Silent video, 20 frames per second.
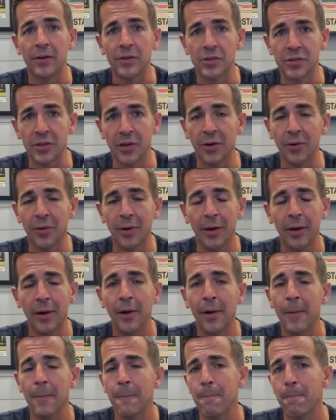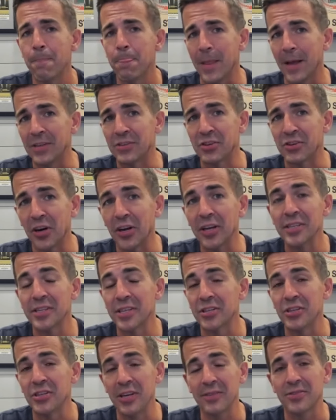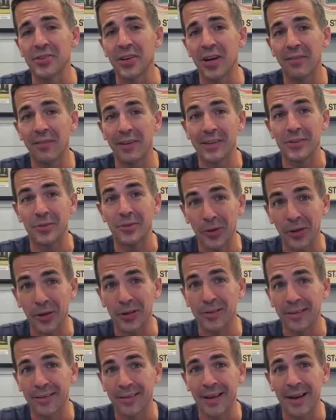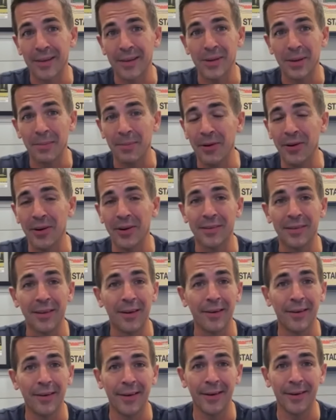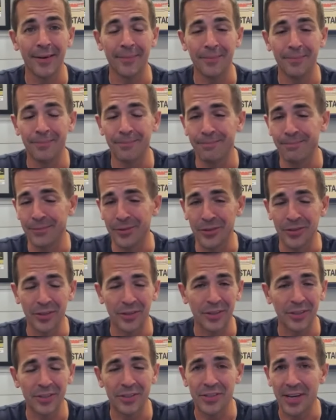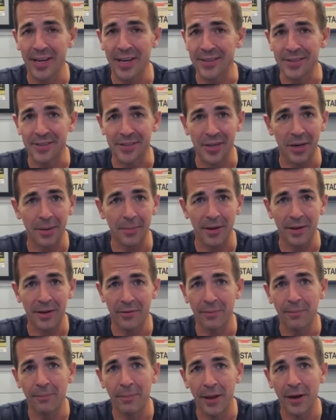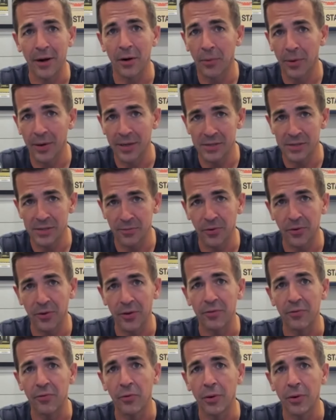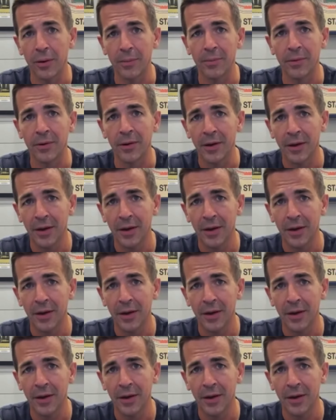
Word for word: So, as good as the Chiefs' offense looked at times, I'm here to tell you there's a good chance it's going to be even better when it's fully formed